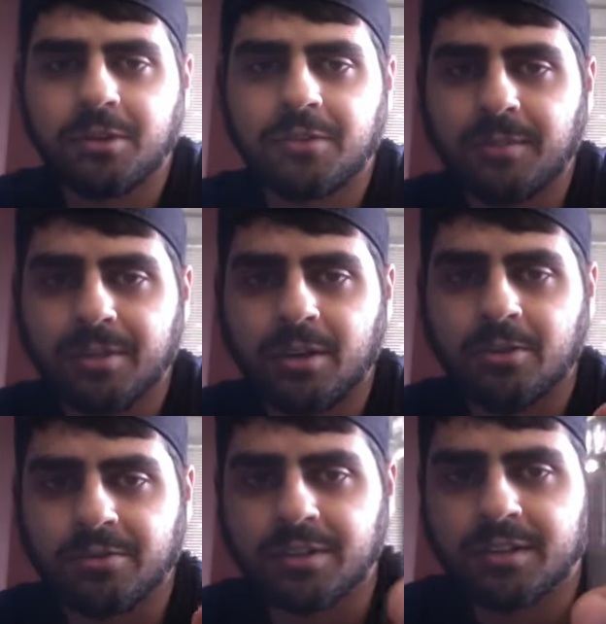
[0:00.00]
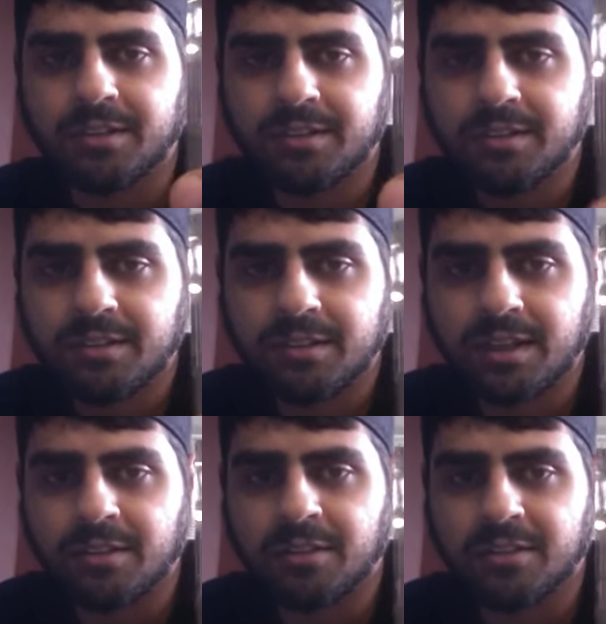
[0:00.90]
you flip it over,
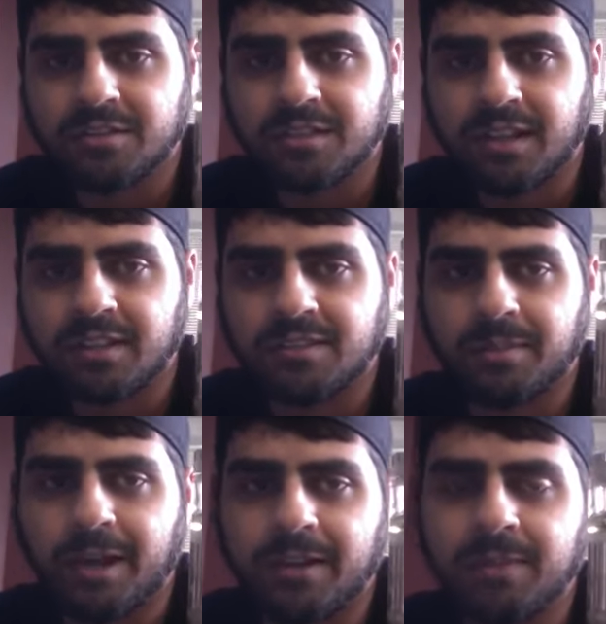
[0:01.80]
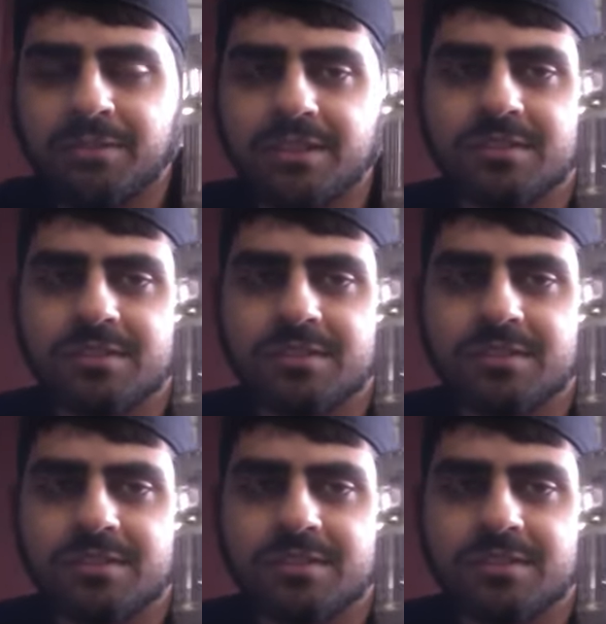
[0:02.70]
it looks like it's about empty.